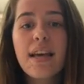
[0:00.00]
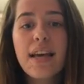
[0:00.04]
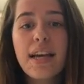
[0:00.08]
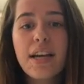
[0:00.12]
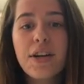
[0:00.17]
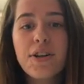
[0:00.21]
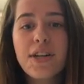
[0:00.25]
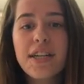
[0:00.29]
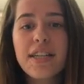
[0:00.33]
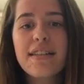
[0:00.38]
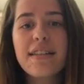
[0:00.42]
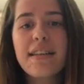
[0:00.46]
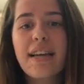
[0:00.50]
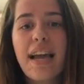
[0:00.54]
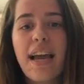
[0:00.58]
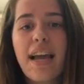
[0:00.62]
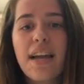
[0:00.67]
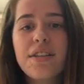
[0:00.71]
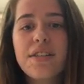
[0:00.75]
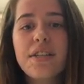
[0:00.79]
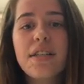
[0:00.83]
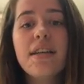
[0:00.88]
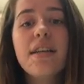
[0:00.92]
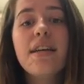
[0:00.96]
increasing
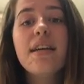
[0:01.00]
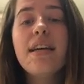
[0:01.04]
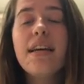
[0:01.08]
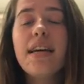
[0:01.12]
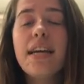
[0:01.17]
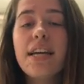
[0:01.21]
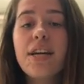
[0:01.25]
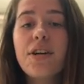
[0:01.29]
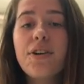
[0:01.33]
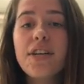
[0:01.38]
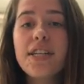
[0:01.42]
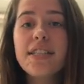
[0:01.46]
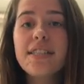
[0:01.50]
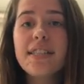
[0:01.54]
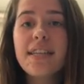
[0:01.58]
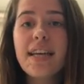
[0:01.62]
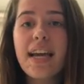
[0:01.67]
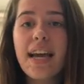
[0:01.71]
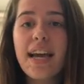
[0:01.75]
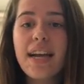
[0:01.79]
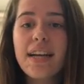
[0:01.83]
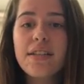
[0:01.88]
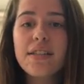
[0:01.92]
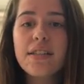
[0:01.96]
age. Increasing
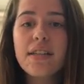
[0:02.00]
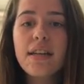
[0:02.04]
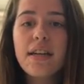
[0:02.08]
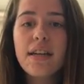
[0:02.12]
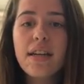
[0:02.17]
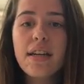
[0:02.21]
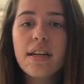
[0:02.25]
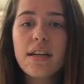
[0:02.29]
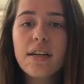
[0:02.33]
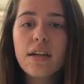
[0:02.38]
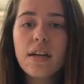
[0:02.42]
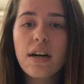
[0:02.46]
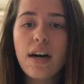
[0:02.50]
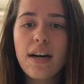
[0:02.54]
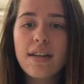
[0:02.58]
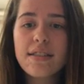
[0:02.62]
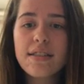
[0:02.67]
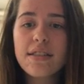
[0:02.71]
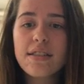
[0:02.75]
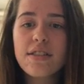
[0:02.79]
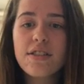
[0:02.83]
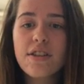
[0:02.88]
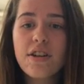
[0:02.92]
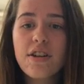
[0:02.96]
age
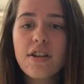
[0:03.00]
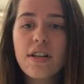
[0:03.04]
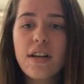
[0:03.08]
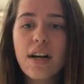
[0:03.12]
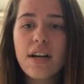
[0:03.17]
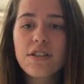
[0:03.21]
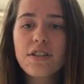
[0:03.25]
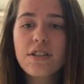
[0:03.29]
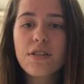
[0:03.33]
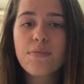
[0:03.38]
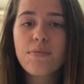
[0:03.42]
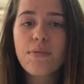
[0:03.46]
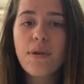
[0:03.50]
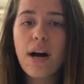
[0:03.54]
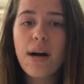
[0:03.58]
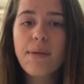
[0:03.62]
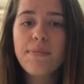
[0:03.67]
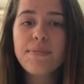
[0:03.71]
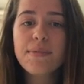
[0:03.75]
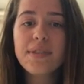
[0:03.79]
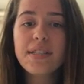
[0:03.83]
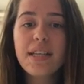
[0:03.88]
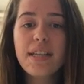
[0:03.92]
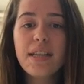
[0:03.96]
causes neurological
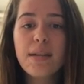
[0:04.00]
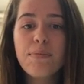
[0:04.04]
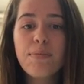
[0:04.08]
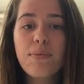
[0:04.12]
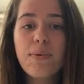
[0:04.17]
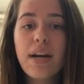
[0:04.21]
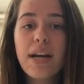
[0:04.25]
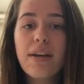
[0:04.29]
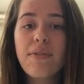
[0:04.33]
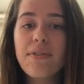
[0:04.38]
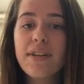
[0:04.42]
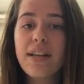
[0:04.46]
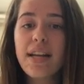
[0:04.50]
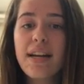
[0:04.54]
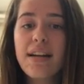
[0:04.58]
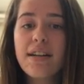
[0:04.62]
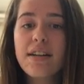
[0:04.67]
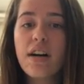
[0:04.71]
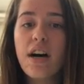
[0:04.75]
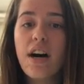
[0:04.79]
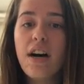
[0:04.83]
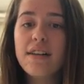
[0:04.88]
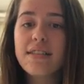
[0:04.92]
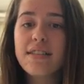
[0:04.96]
problems in the brain related
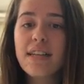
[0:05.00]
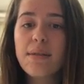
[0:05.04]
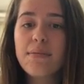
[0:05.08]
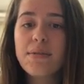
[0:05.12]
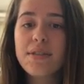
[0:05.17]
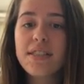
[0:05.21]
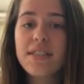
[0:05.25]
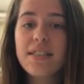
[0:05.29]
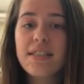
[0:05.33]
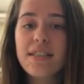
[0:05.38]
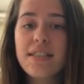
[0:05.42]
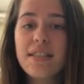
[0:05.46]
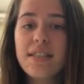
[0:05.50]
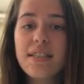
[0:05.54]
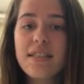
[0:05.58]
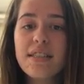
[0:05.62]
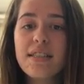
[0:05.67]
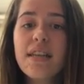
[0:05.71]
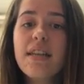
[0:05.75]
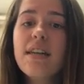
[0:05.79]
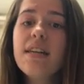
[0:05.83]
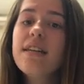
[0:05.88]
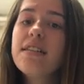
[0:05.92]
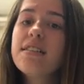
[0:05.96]
to Alzheimer's disease,
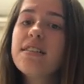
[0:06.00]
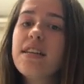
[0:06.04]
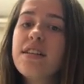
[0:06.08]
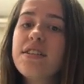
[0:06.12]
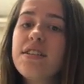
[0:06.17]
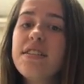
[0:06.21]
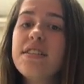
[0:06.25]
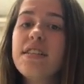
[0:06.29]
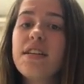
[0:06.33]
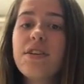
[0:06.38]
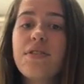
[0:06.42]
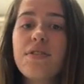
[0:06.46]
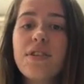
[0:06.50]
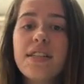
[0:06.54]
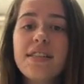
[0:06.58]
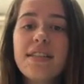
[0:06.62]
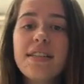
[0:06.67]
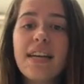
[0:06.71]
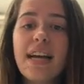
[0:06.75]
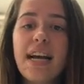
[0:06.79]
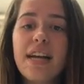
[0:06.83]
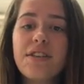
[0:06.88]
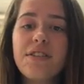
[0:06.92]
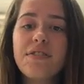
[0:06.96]
such as
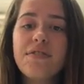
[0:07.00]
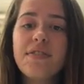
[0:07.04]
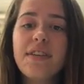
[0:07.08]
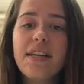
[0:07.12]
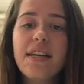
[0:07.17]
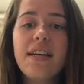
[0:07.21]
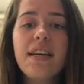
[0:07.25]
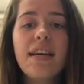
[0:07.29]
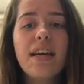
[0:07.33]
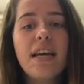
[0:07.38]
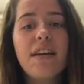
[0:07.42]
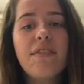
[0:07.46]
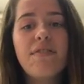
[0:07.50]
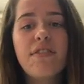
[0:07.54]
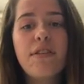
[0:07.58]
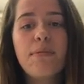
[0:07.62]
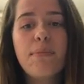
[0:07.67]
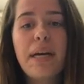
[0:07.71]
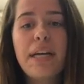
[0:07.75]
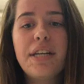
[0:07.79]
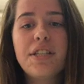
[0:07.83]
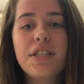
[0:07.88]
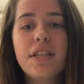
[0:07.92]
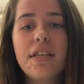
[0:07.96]
increasing atrophy,
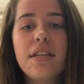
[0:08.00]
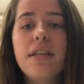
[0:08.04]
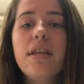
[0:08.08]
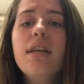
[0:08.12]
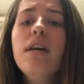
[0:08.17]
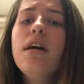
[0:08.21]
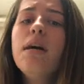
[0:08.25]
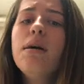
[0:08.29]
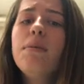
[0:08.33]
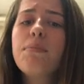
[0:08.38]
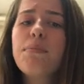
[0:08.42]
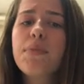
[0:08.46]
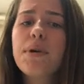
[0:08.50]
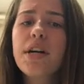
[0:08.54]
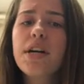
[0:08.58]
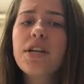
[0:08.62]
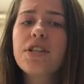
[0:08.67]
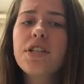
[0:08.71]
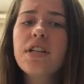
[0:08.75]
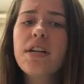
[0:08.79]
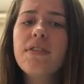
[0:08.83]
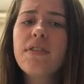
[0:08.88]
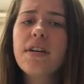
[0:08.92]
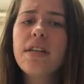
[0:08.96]
inflammation,
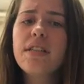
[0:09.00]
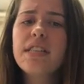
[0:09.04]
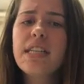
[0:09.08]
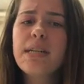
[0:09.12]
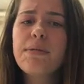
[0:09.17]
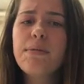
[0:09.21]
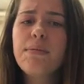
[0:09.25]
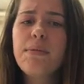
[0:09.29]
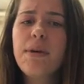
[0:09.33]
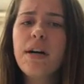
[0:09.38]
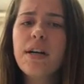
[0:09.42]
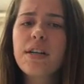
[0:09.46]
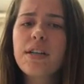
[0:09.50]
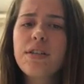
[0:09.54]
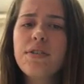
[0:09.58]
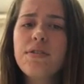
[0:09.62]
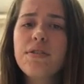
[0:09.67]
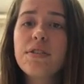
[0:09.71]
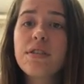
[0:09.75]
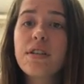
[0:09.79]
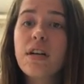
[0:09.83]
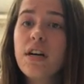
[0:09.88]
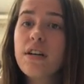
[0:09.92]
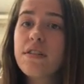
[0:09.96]
production of unstable
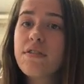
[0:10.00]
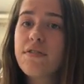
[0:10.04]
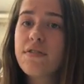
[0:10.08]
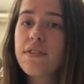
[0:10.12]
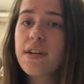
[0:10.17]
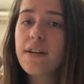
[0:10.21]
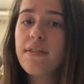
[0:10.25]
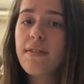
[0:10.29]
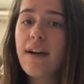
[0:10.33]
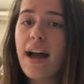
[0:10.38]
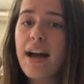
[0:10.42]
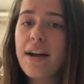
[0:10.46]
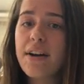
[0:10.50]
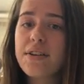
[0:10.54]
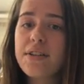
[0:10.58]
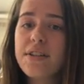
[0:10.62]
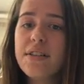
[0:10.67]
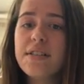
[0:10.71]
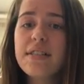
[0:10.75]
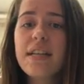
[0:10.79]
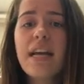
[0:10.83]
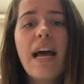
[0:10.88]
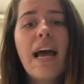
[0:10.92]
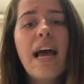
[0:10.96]
molecules called free
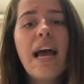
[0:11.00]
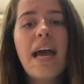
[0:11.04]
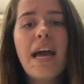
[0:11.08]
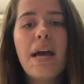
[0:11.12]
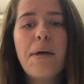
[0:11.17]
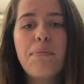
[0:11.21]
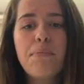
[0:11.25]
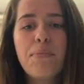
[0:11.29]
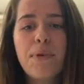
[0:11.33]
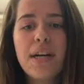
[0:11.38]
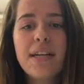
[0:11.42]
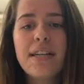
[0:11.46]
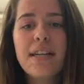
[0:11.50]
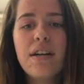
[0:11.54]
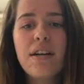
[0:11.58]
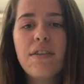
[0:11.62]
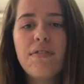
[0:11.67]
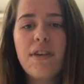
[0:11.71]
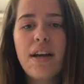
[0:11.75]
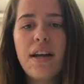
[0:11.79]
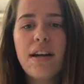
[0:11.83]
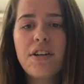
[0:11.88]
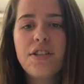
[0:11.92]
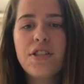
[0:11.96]
radicals, and breakdown
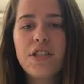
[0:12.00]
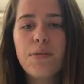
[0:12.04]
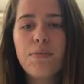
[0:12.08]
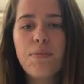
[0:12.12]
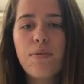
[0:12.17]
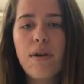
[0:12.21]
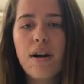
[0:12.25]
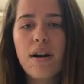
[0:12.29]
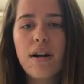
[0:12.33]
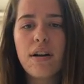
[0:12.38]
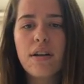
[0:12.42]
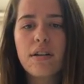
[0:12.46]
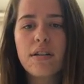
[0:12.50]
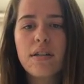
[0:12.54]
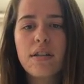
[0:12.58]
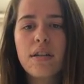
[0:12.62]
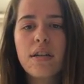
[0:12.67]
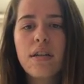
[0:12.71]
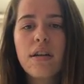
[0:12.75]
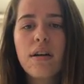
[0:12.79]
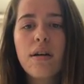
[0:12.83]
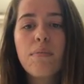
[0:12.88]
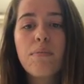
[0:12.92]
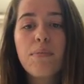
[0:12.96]
of energy
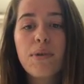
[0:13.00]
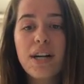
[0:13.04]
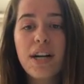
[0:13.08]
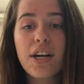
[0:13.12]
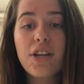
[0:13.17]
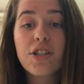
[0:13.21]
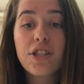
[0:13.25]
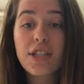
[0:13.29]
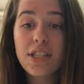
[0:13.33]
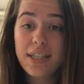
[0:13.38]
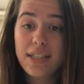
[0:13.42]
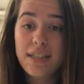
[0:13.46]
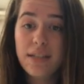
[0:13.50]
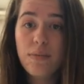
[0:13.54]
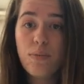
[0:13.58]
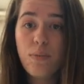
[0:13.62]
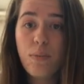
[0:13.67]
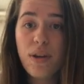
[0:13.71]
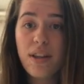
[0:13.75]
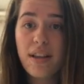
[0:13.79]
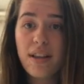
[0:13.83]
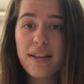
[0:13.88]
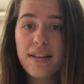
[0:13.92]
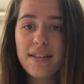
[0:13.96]
production
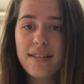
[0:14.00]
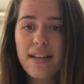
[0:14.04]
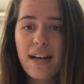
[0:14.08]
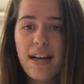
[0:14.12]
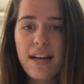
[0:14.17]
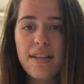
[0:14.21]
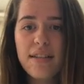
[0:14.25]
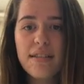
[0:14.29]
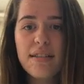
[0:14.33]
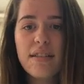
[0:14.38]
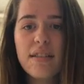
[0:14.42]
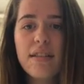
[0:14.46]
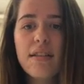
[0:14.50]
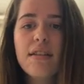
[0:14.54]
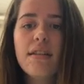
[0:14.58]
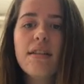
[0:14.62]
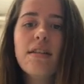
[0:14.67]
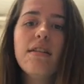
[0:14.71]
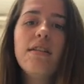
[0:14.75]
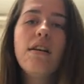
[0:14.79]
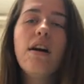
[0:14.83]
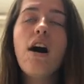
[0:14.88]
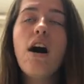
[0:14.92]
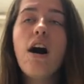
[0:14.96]
within the cells,
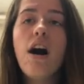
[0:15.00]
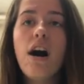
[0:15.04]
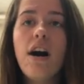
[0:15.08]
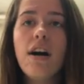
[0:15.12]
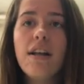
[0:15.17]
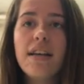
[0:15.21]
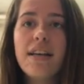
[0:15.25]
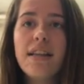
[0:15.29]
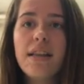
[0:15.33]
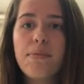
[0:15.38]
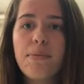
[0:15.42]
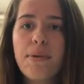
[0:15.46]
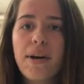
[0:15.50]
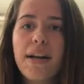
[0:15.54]
all in the